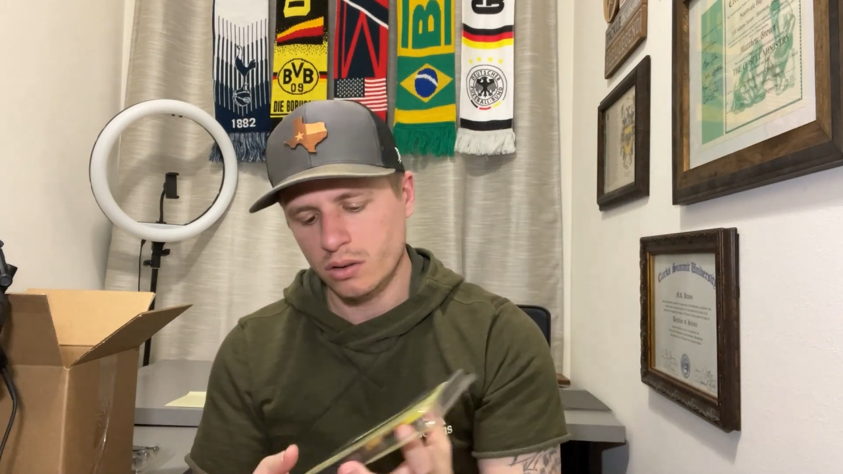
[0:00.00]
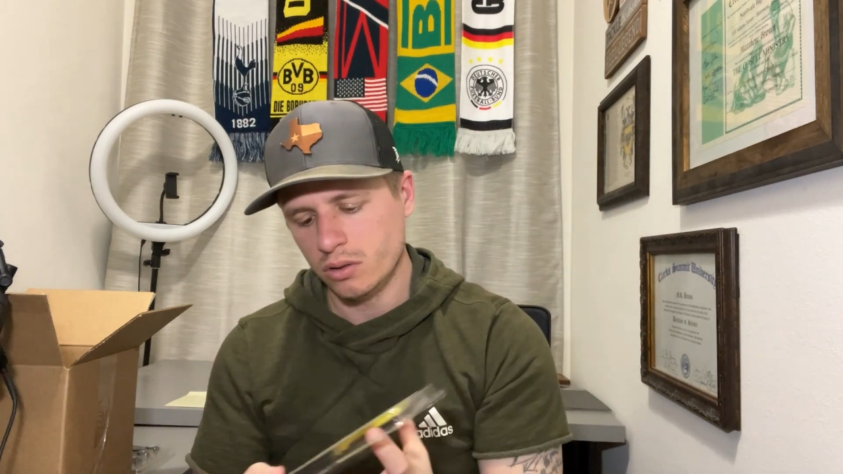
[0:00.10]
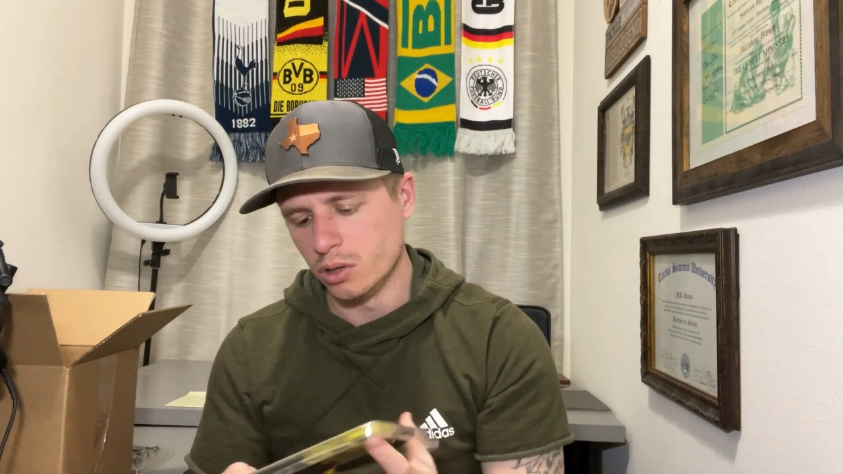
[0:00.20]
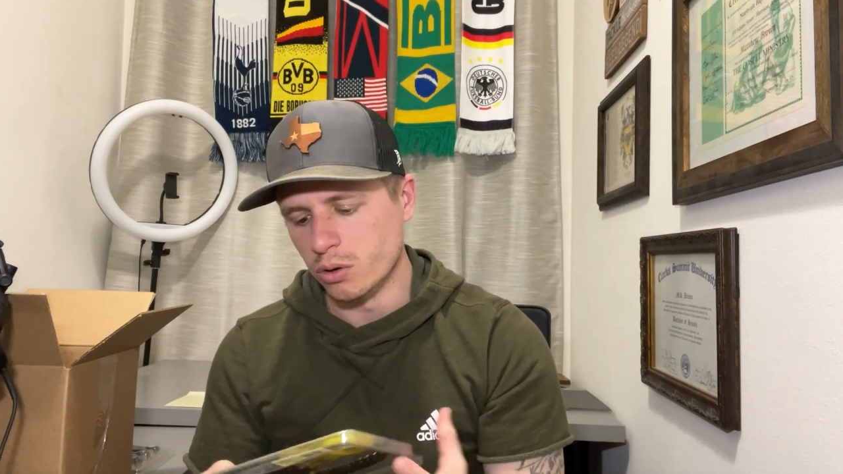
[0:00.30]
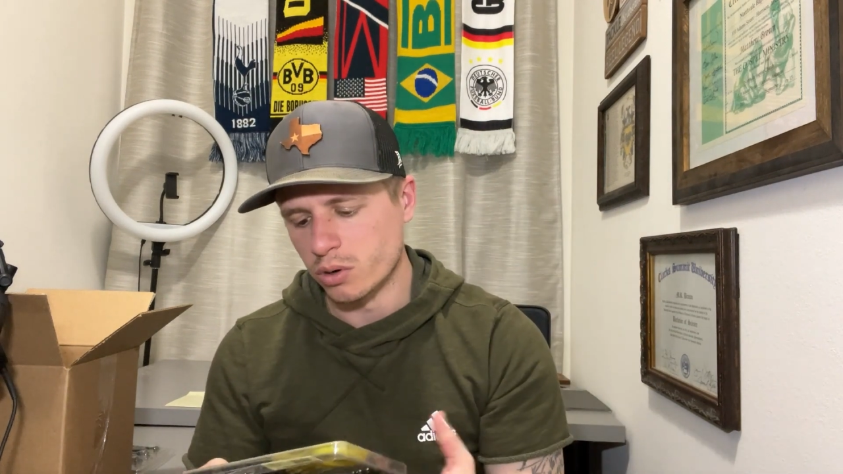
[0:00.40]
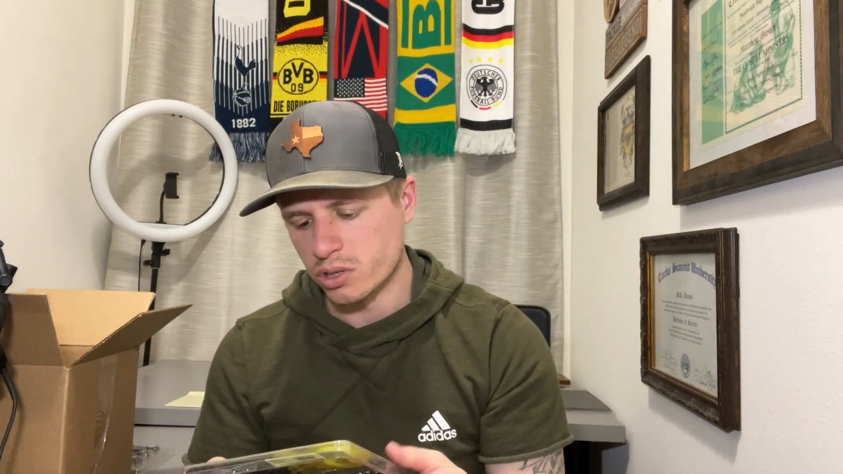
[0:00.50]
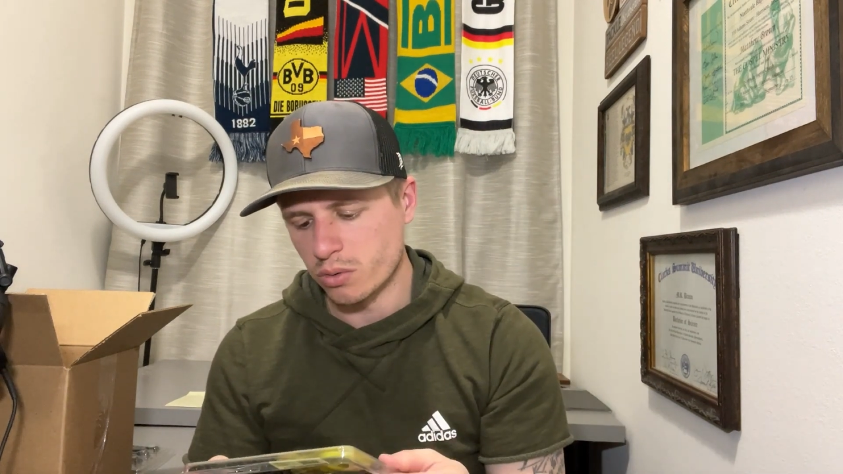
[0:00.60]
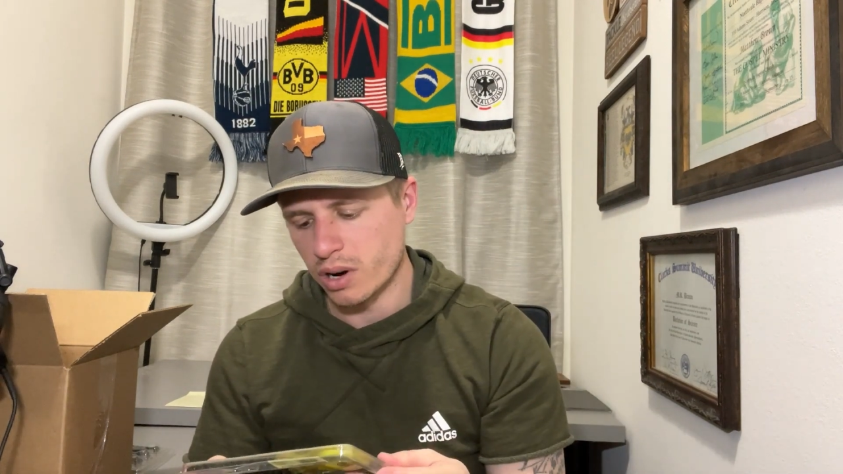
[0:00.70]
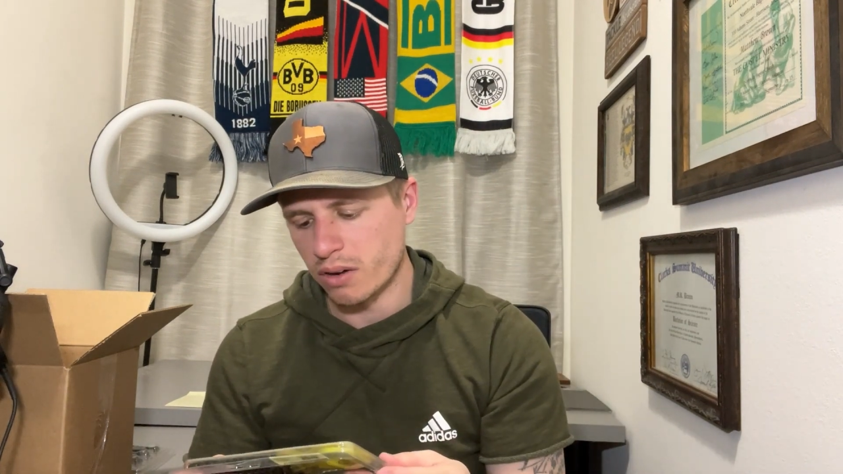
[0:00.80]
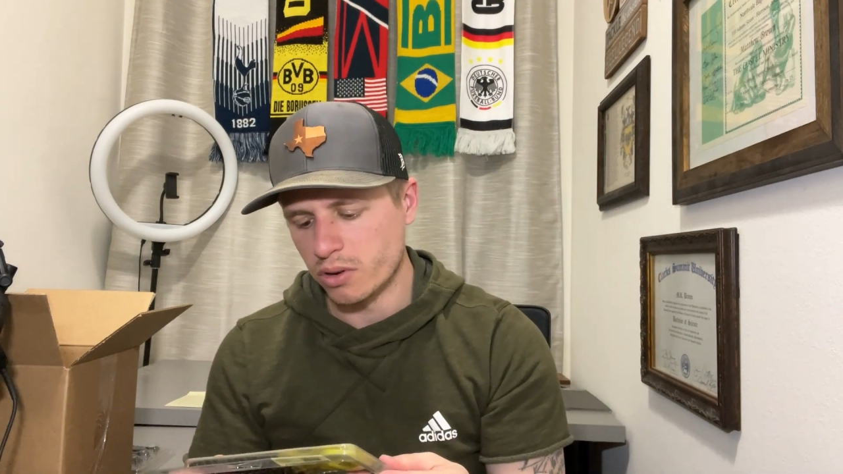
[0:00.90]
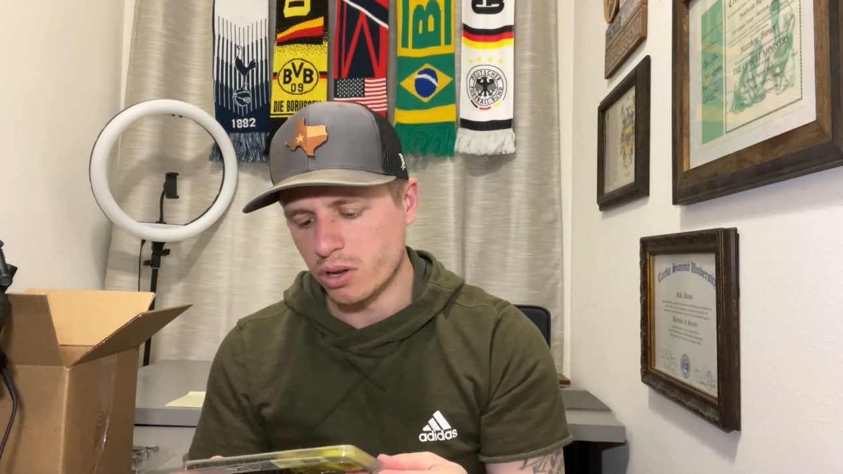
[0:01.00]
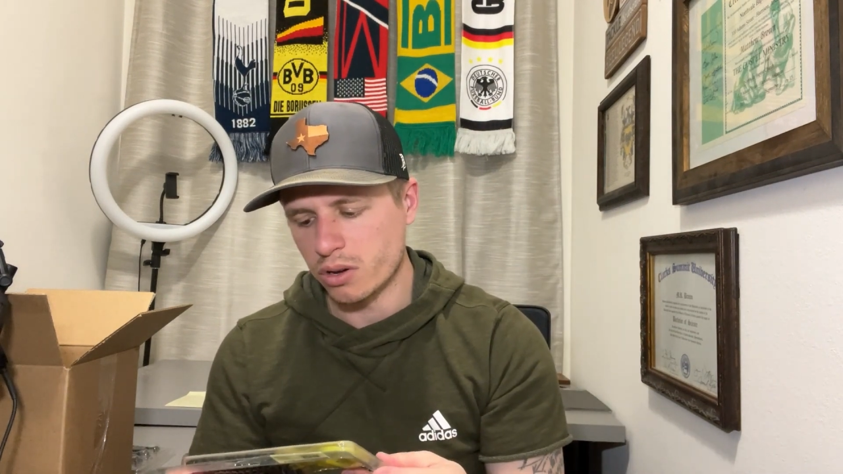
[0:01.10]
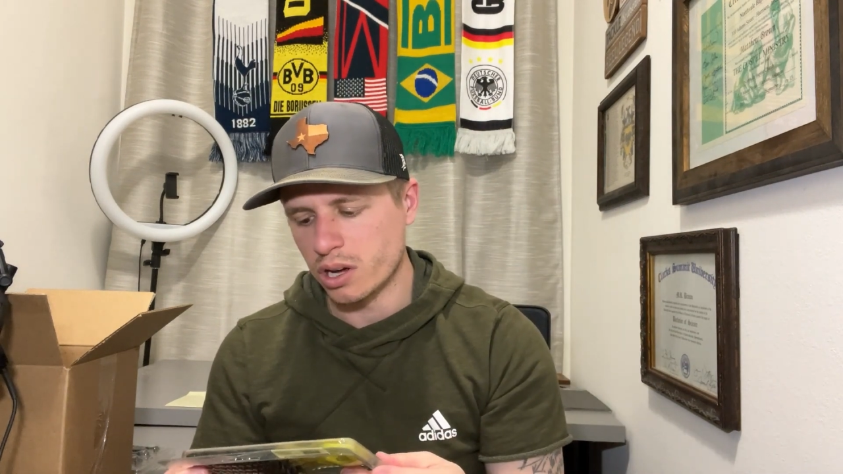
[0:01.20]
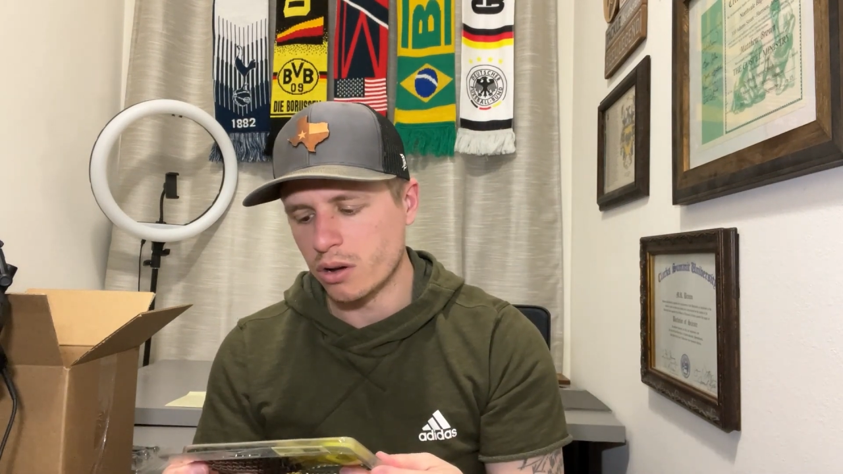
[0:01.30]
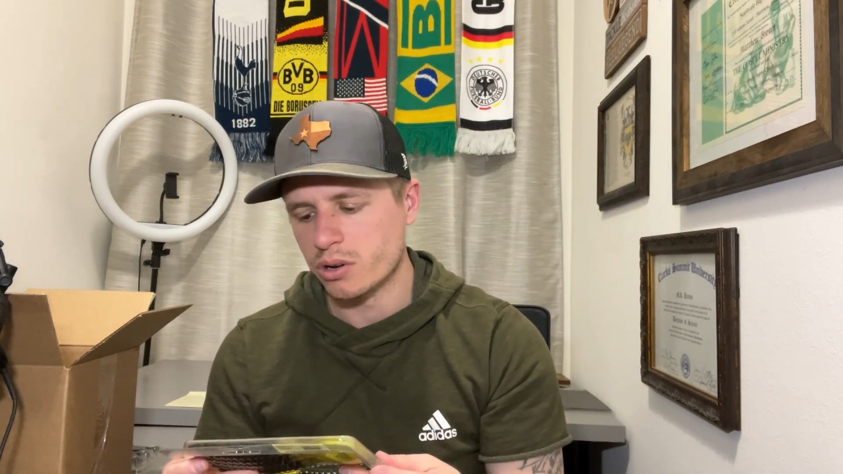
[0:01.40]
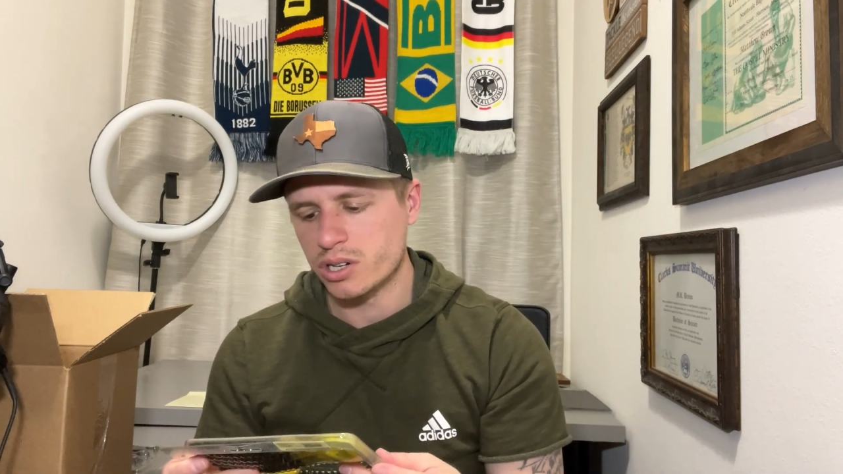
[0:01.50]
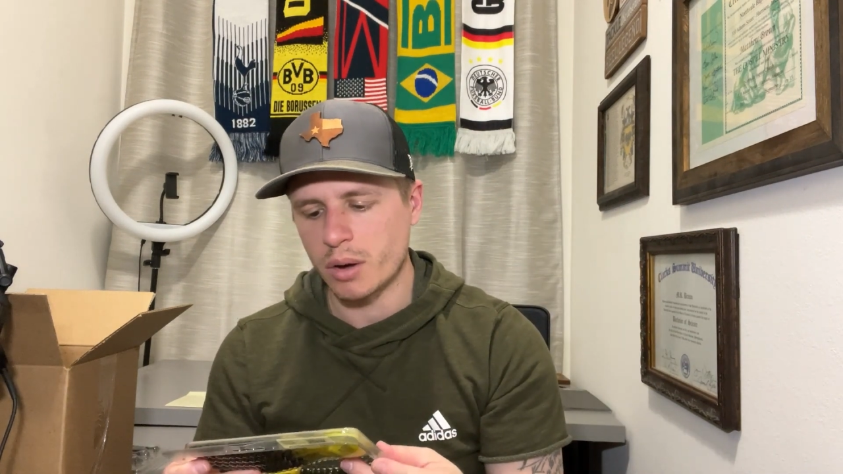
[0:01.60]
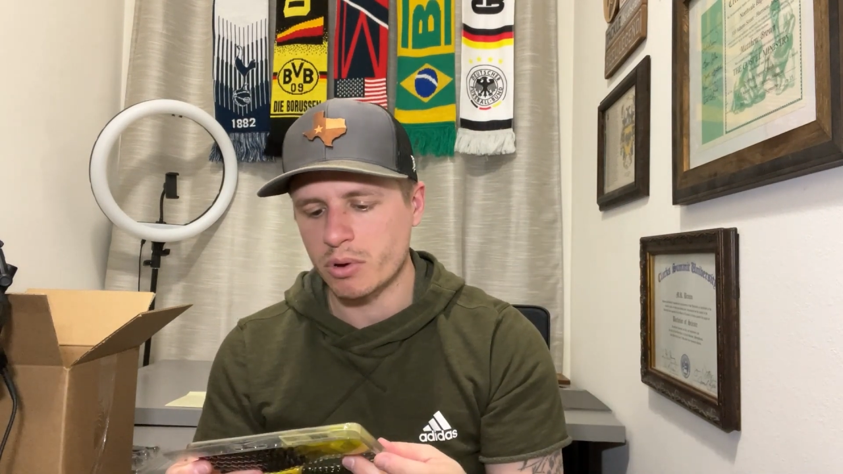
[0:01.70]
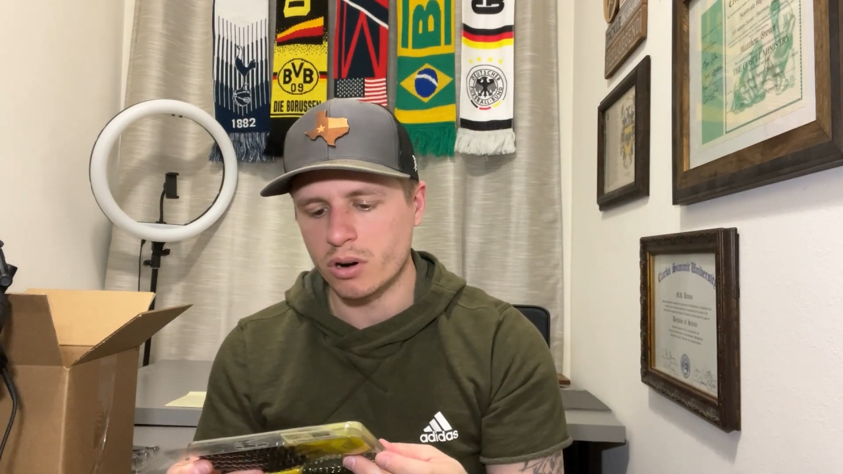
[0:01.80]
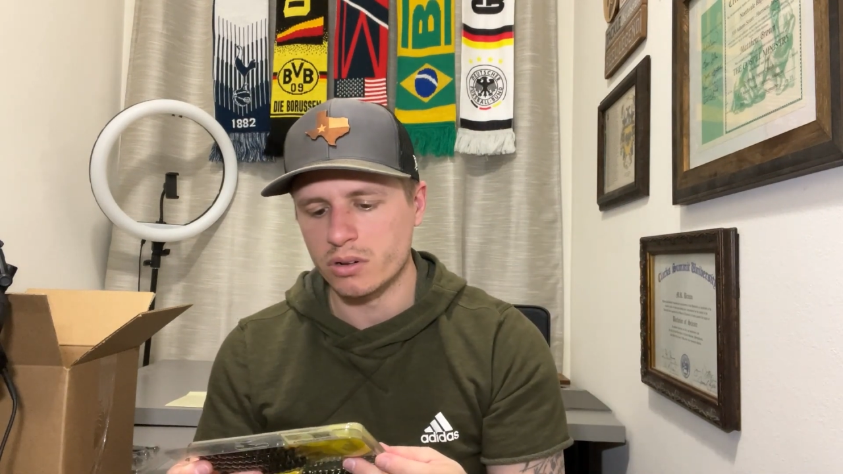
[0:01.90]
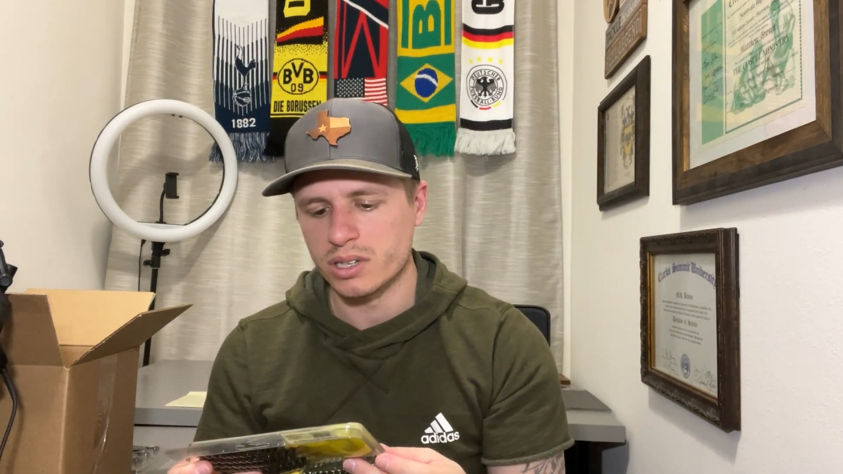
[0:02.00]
lures or whatever. You can go to Shop Karls